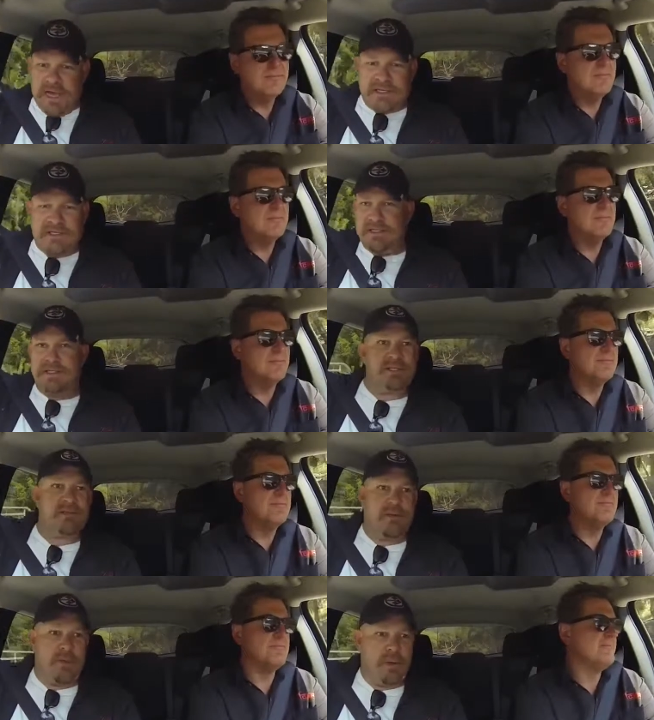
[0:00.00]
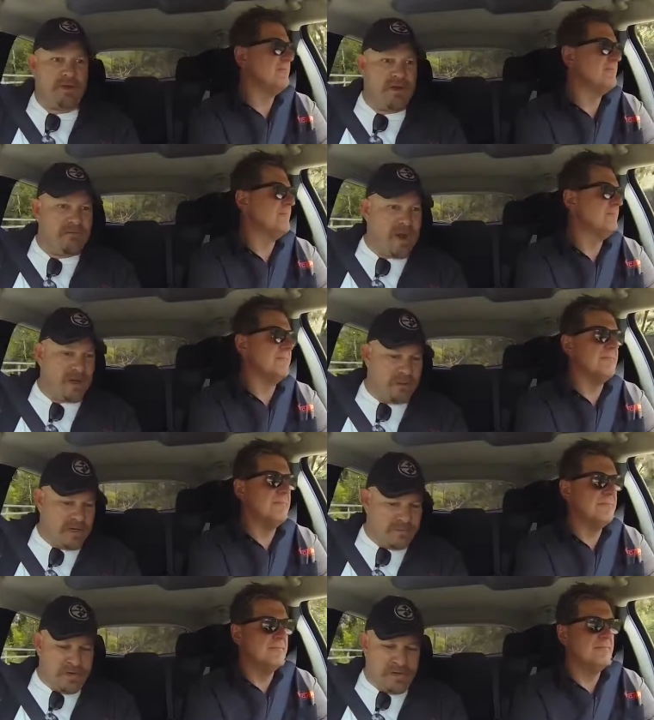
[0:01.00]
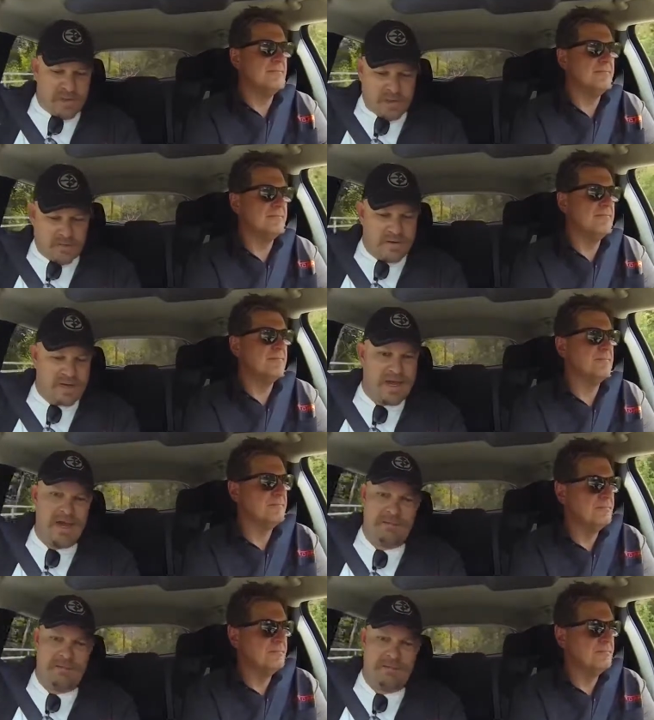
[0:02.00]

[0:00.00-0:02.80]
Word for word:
Speaker 1: yes, this is the front-wheel drive model, but when you look around the